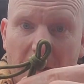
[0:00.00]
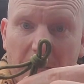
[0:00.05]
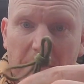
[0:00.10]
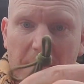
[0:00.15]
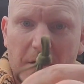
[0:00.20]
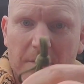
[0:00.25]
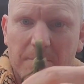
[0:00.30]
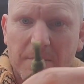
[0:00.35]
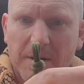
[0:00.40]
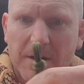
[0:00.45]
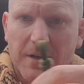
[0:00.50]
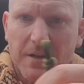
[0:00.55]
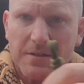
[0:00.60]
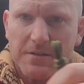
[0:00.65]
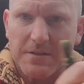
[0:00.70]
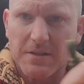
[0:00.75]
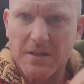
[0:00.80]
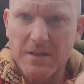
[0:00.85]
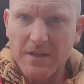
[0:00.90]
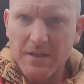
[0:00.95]
one on
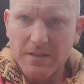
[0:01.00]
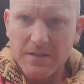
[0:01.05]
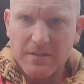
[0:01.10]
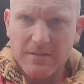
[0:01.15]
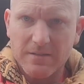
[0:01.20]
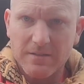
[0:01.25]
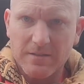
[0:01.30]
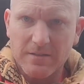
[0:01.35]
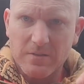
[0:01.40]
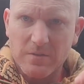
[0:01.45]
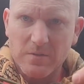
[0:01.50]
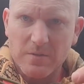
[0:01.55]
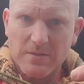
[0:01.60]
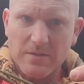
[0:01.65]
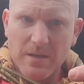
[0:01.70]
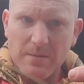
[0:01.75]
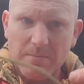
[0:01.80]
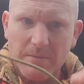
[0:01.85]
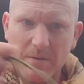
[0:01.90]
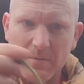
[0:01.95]
pause, and do the
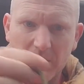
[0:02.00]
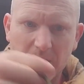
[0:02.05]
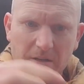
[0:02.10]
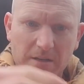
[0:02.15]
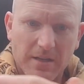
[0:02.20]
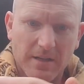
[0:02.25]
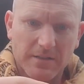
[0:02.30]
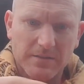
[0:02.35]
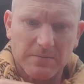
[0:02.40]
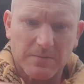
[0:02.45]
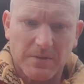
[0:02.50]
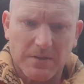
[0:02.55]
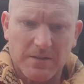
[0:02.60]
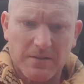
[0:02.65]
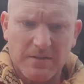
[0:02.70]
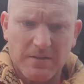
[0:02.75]
same thing with the next one.